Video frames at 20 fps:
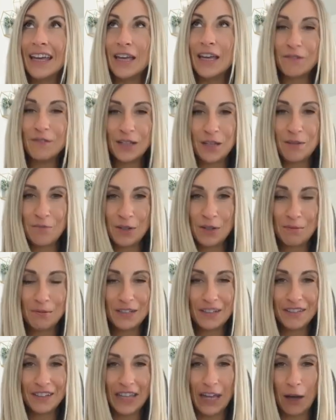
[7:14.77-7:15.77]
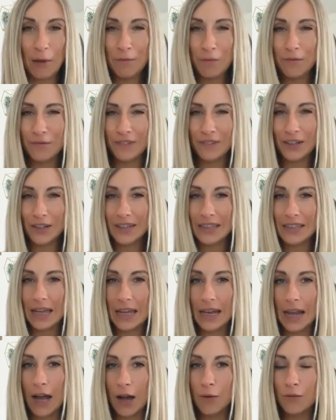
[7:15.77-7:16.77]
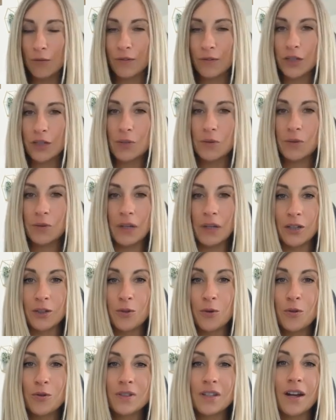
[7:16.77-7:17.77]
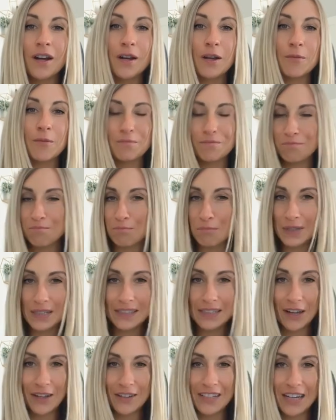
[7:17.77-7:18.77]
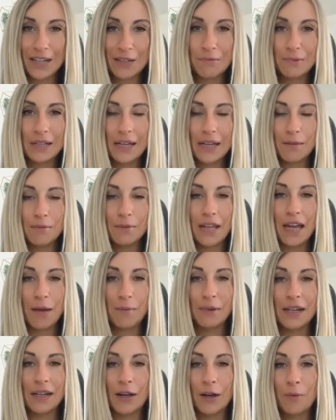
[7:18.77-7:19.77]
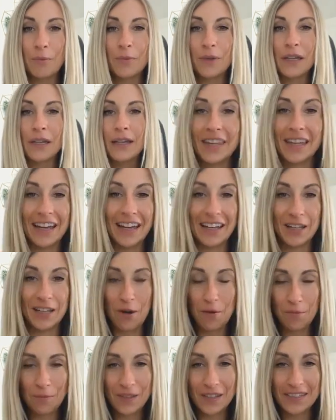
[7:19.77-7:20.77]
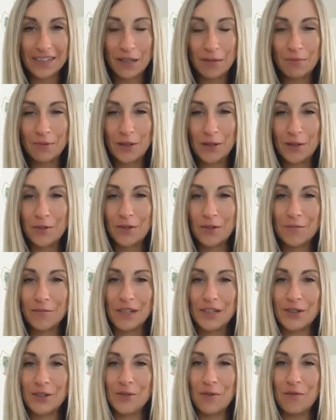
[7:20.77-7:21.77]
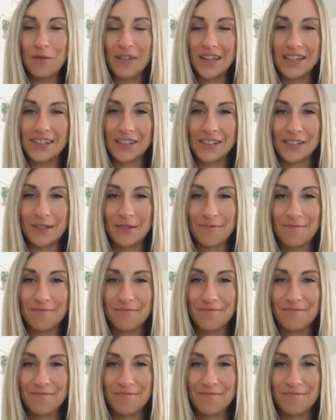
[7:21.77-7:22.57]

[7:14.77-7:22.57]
if you need more specific help figuring that out for you and what your goals are, please contact me. I'd be happy to help. I hope this helps you reach your goal faster.